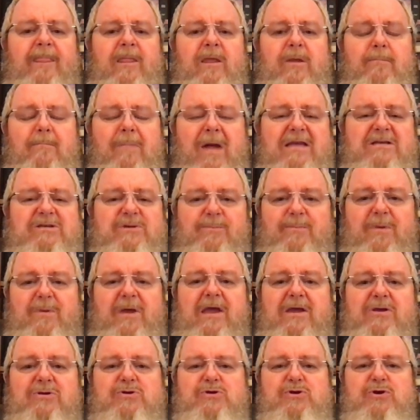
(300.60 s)
may
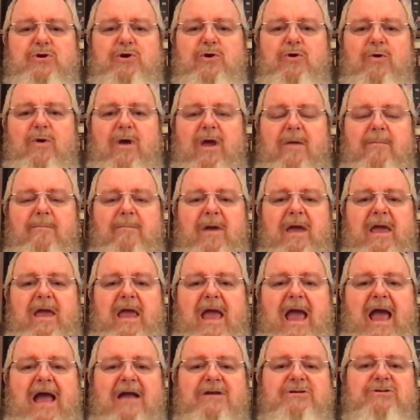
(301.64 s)
speak to you and may
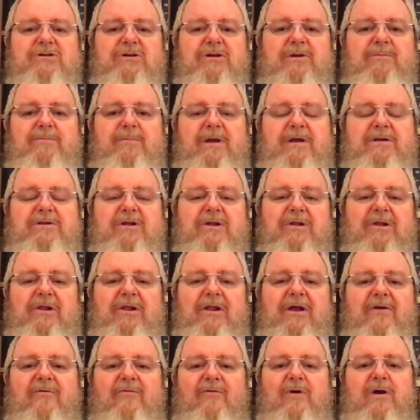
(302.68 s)
actually be
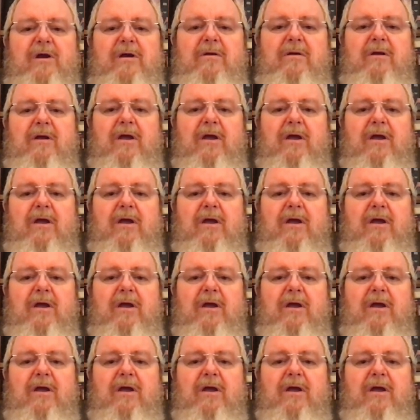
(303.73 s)
delivering